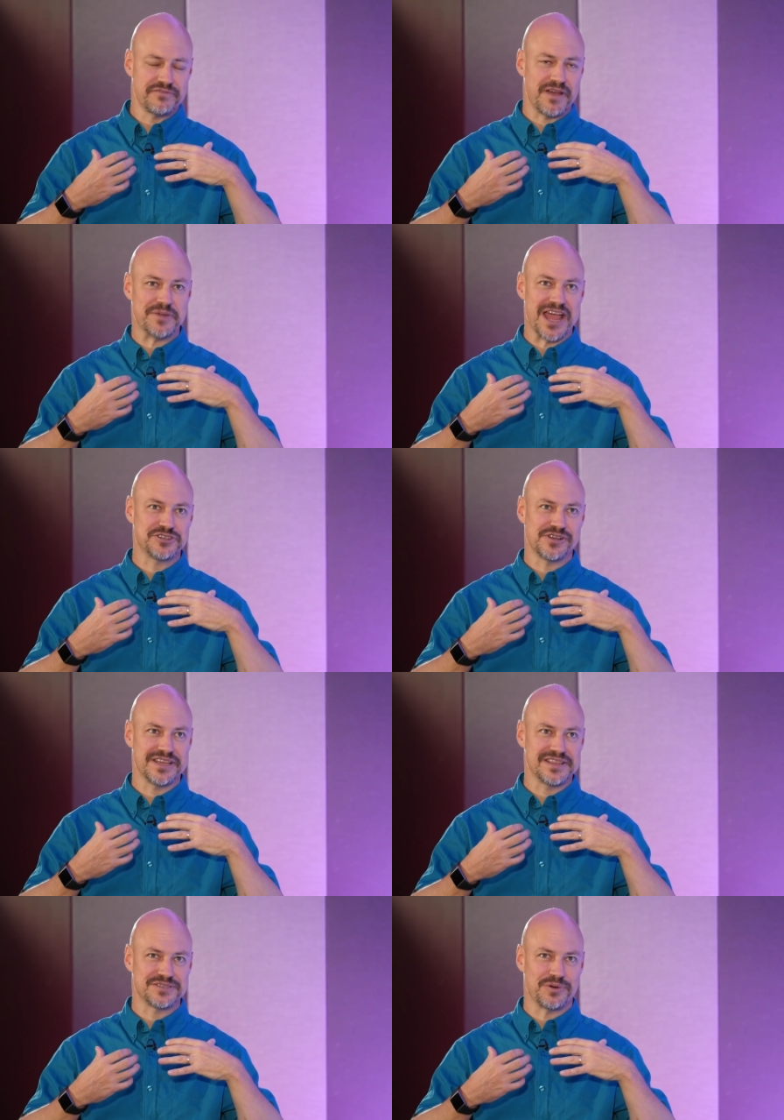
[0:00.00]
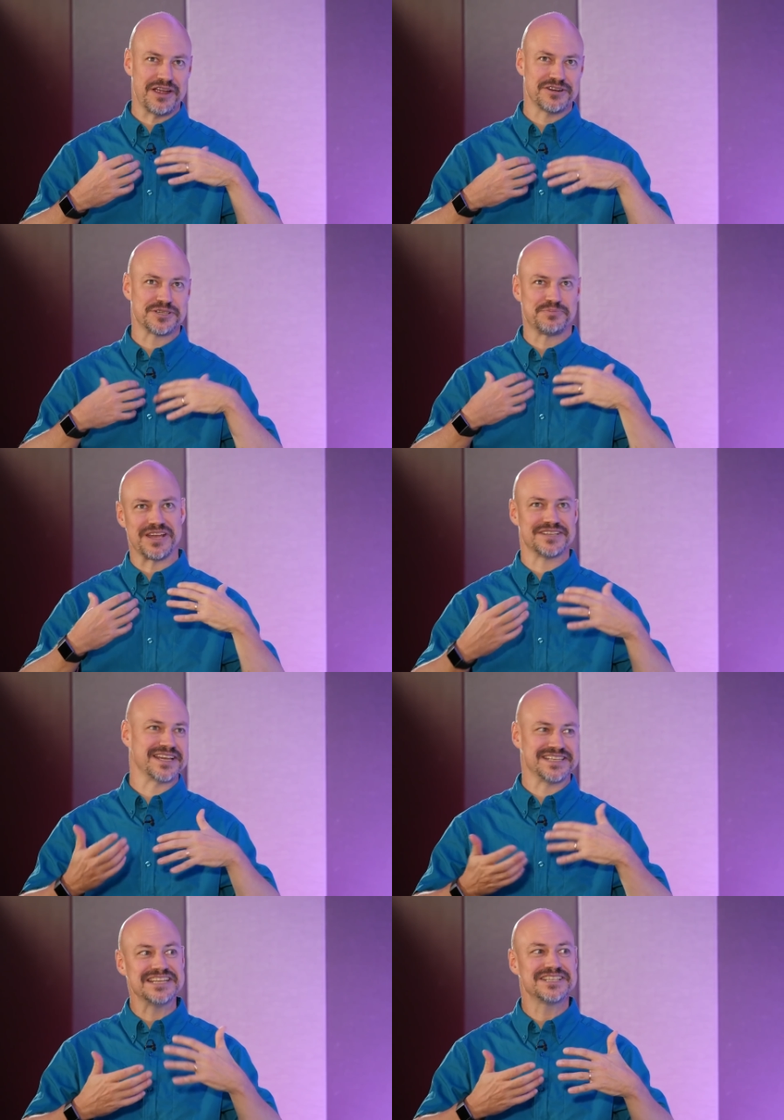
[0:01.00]
if I'm naturally this way or just because
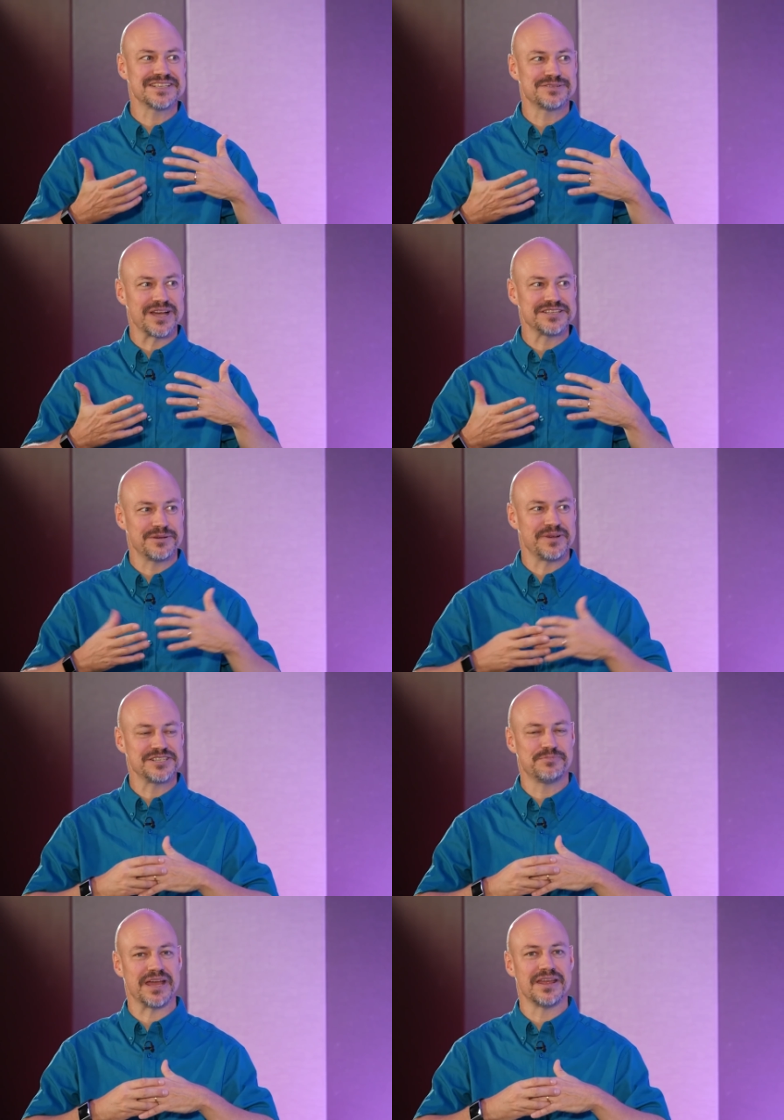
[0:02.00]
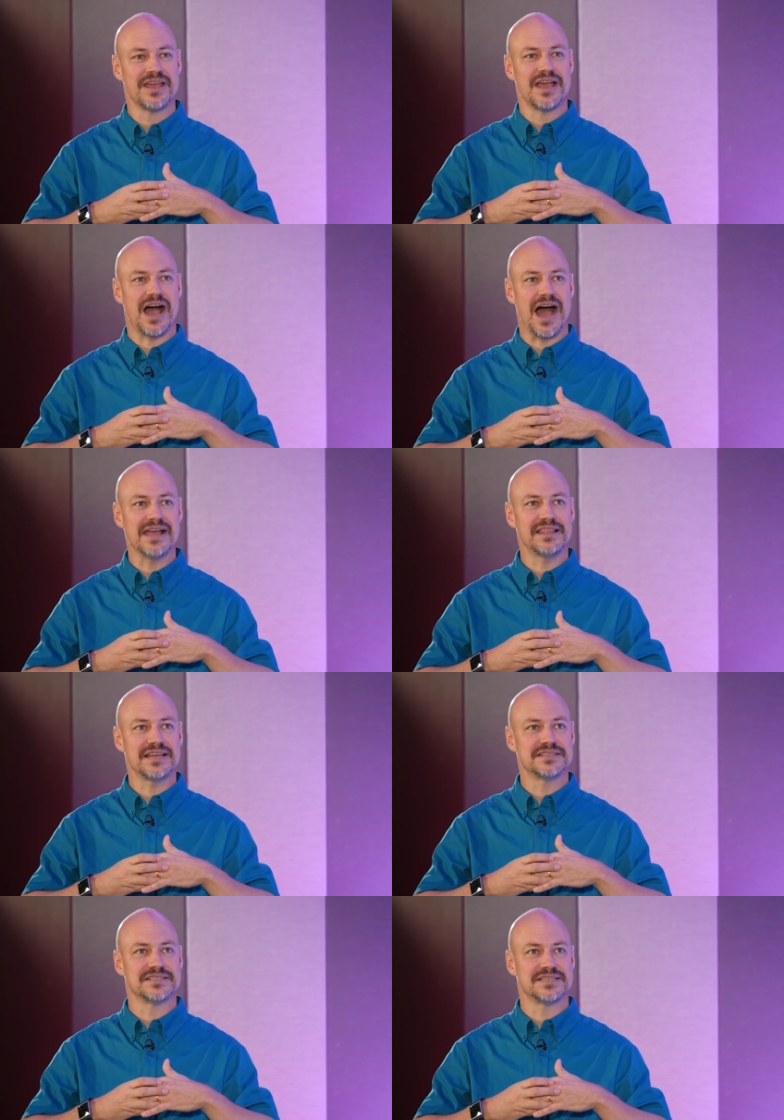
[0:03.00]
I teach this way so much, but I
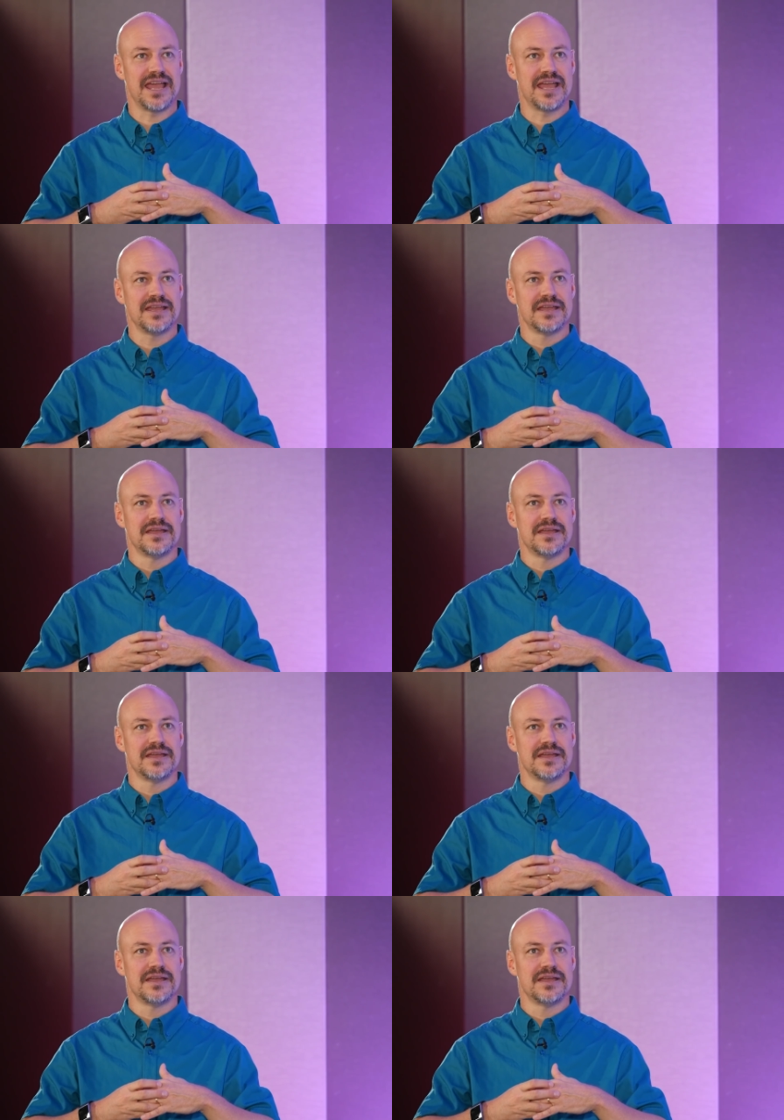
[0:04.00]
like to say,